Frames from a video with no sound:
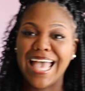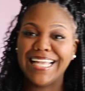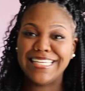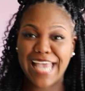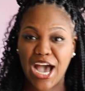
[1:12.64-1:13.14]

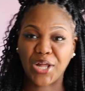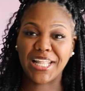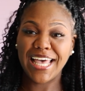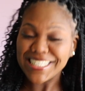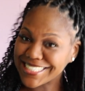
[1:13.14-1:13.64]
Now
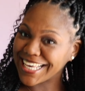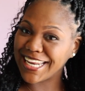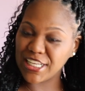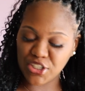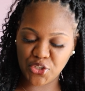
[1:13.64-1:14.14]
let's get
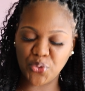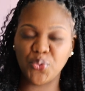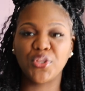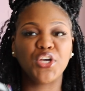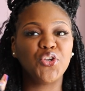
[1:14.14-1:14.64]
into
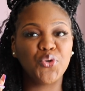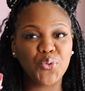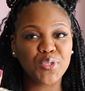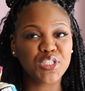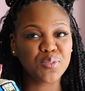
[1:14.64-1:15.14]
the new
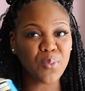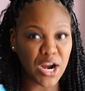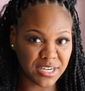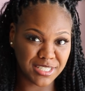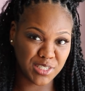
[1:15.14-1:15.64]

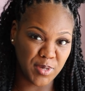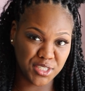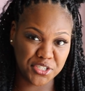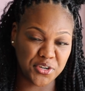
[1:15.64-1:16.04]
Smart Dispenser,